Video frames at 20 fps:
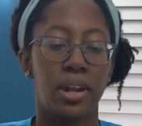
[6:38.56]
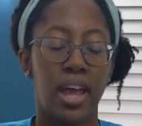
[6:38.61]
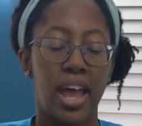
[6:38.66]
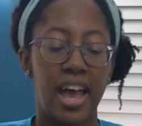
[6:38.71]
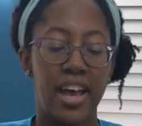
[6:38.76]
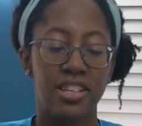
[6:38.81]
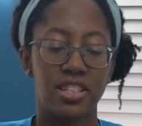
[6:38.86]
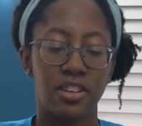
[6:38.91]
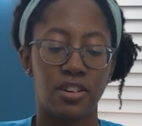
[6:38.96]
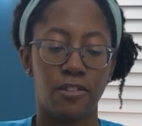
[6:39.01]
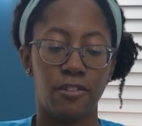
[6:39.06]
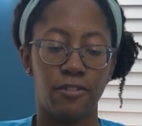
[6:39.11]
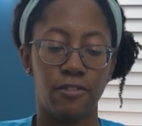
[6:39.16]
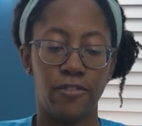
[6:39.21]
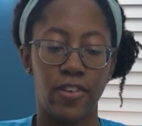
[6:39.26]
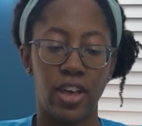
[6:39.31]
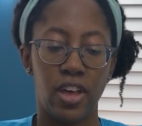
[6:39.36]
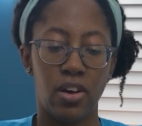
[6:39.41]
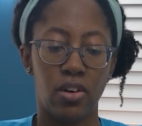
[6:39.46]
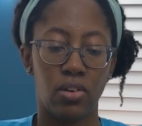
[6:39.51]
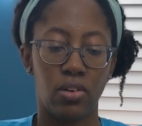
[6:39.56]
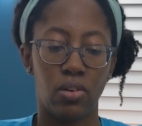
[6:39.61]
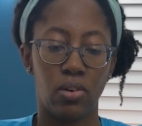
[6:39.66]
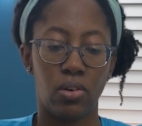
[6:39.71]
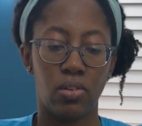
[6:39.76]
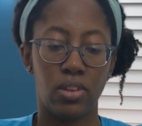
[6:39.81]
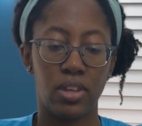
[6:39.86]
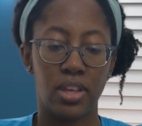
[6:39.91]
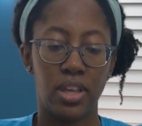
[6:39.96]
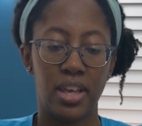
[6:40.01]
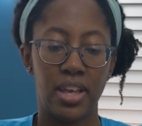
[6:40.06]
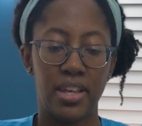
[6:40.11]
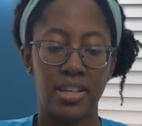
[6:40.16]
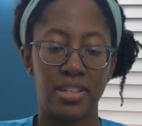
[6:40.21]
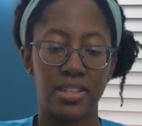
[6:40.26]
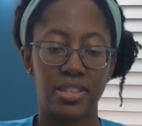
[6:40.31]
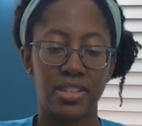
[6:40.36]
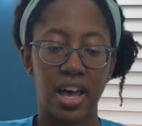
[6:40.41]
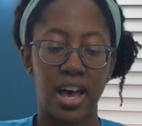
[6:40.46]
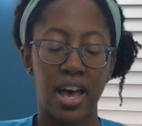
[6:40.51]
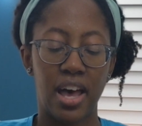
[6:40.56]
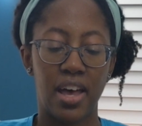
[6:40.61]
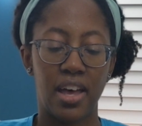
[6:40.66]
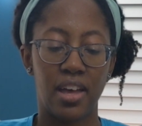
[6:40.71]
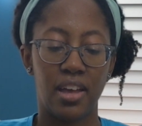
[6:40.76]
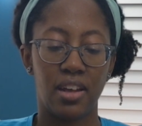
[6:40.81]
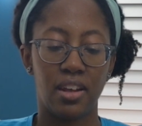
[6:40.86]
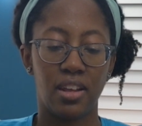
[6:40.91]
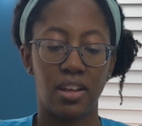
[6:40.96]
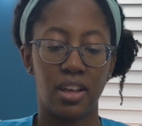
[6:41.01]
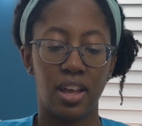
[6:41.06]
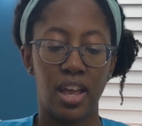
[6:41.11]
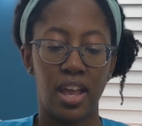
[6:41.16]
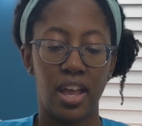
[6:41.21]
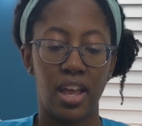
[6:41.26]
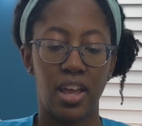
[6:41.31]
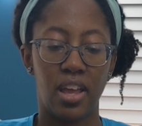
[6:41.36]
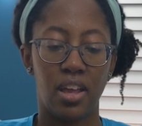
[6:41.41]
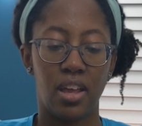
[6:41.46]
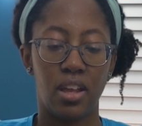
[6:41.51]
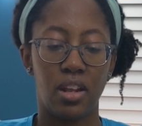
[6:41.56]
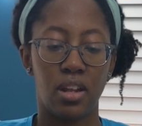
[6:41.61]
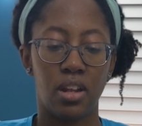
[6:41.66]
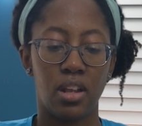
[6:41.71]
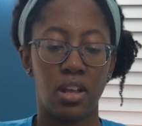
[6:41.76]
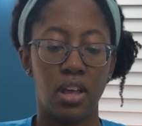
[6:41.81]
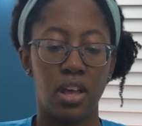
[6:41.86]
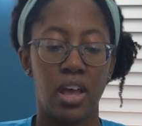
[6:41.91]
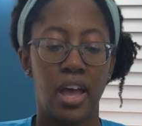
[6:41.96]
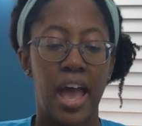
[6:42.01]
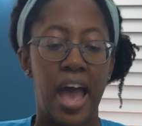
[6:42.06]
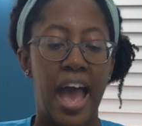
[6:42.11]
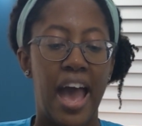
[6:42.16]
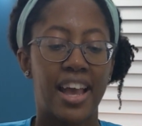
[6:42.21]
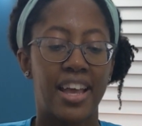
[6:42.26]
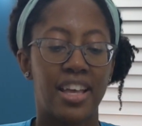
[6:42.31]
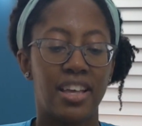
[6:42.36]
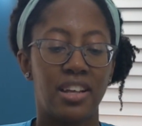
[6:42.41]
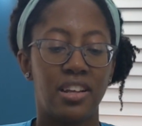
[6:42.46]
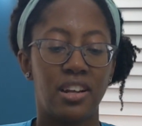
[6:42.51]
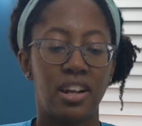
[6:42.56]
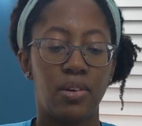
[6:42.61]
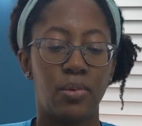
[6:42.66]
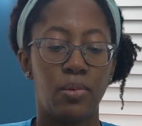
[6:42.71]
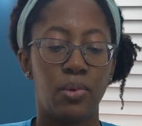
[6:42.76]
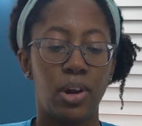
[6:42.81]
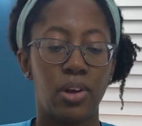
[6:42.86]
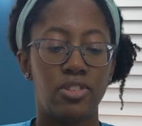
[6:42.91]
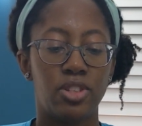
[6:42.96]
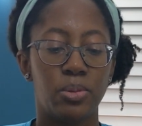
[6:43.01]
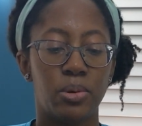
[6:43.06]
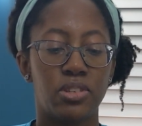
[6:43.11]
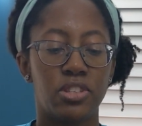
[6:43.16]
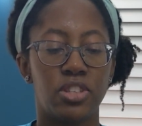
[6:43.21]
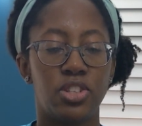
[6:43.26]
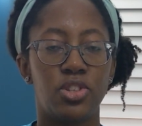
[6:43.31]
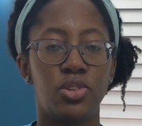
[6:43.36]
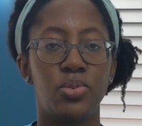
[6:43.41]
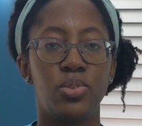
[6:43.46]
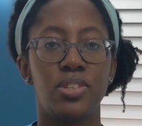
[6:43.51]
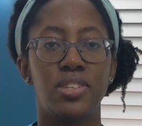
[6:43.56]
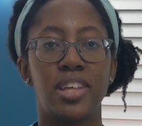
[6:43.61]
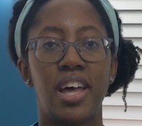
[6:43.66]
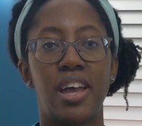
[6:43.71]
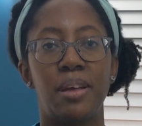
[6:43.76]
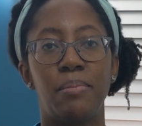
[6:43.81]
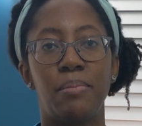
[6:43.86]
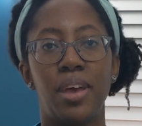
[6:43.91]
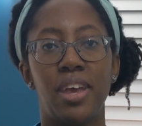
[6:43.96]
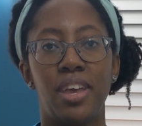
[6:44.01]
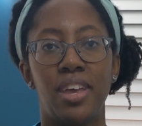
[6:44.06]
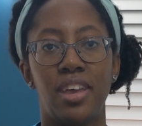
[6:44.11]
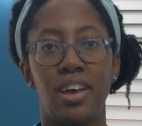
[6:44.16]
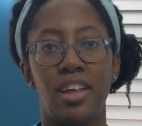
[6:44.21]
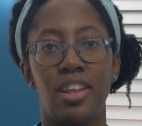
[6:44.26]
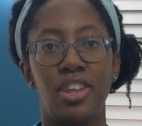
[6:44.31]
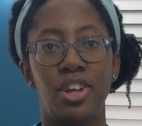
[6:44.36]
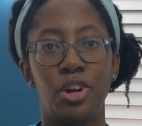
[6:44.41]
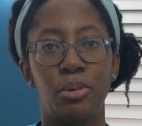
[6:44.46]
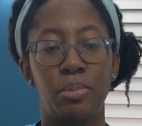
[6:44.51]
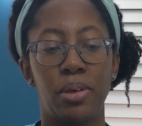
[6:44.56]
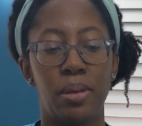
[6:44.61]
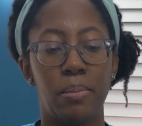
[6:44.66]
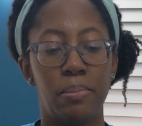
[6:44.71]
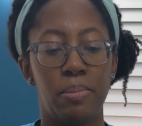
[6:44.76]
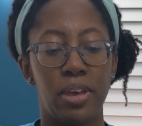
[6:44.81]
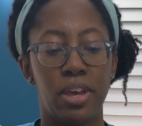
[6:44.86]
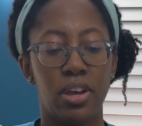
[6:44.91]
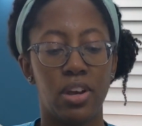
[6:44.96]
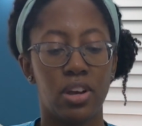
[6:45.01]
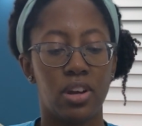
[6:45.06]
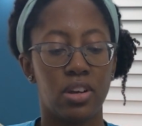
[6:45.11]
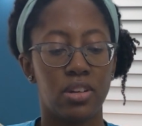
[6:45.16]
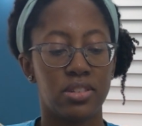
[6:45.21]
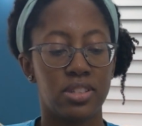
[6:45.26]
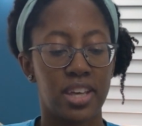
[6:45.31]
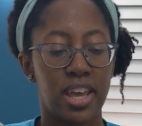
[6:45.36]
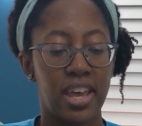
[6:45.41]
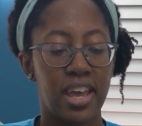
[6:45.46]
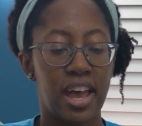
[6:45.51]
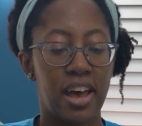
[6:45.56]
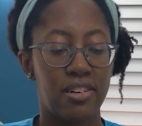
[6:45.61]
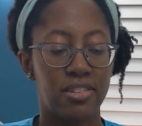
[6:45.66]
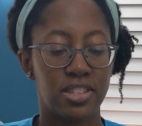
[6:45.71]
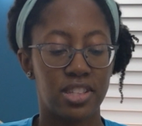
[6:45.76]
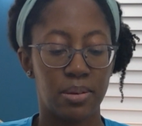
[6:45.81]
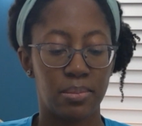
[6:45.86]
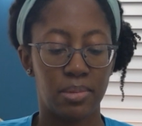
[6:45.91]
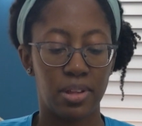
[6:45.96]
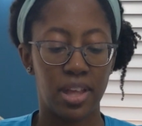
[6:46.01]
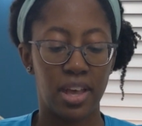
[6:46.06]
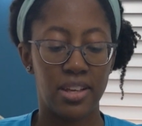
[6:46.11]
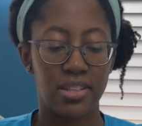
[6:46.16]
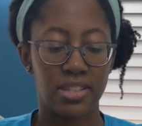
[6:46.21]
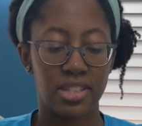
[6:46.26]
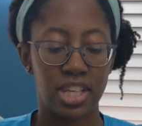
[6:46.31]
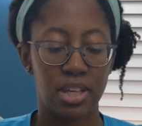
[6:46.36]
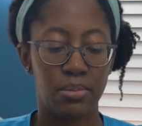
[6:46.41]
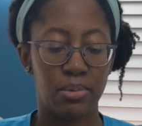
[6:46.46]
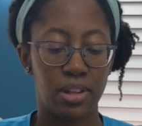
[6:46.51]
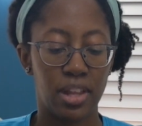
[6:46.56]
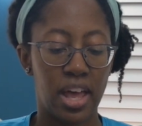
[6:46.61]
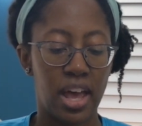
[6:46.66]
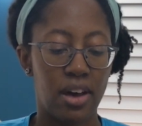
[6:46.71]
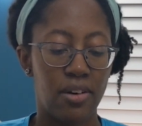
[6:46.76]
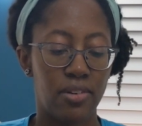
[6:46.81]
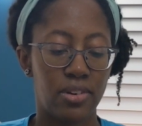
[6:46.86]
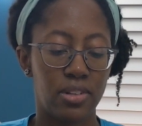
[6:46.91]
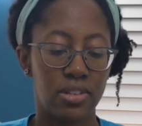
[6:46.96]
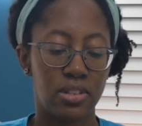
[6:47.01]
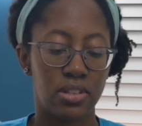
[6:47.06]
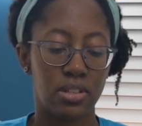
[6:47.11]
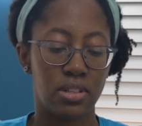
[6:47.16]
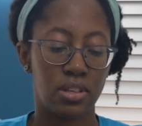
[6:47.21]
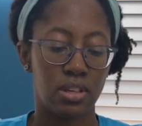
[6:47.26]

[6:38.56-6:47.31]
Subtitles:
it has a felt on the inside, and I can, what I was supposed to do is like make it a little bit bigger, take out some of that seam allowance